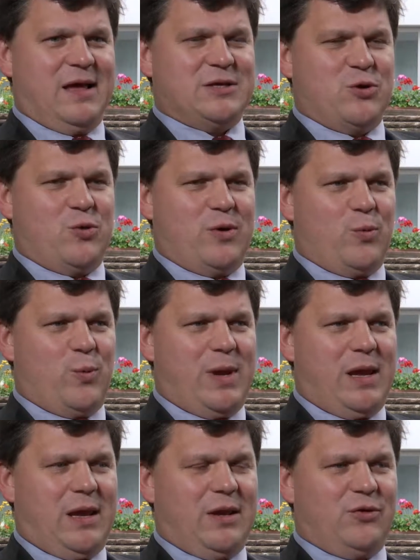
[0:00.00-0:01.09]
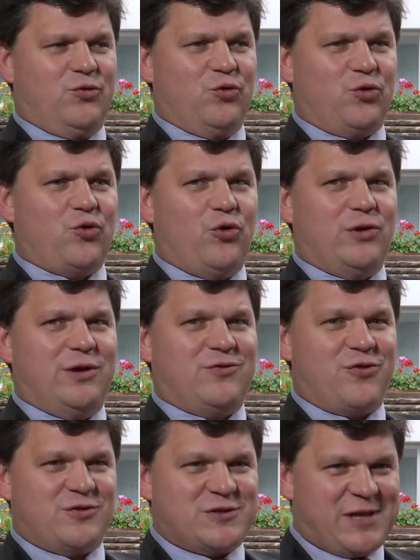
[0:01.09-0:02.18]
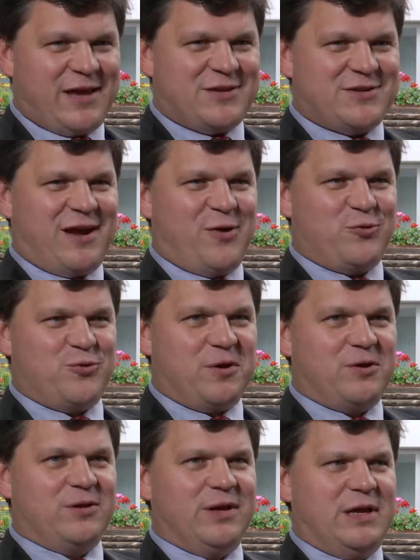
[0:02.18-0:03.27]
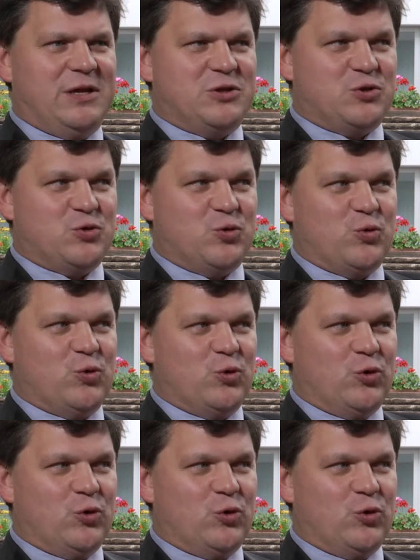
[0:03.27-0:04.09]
So we do not only translate our curricula into